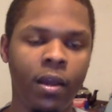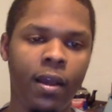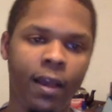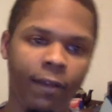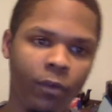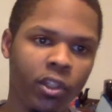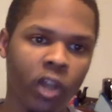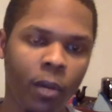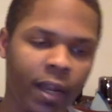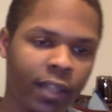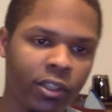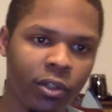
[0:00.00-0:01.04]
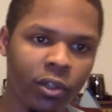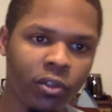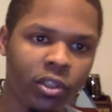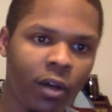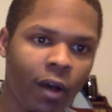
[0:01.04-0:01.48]
If you would have told me that 2 years
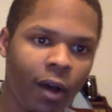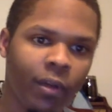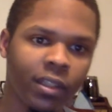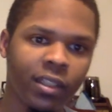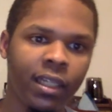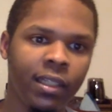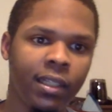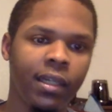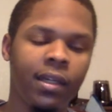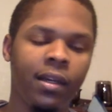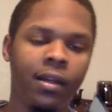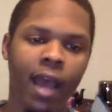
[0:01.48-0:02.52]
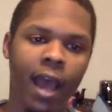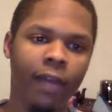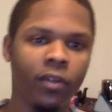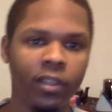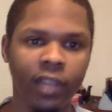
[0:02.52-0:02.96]
ago, I would have seen it. After
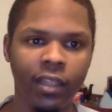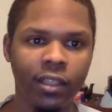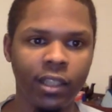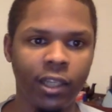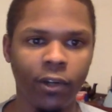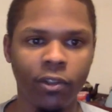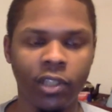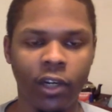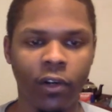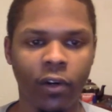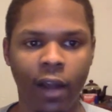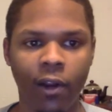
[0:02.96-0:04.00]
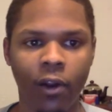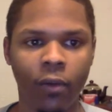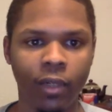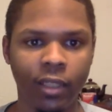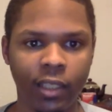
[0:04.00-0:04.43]
this ACL tear, I don't
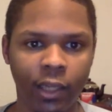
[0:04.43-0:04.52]
really see a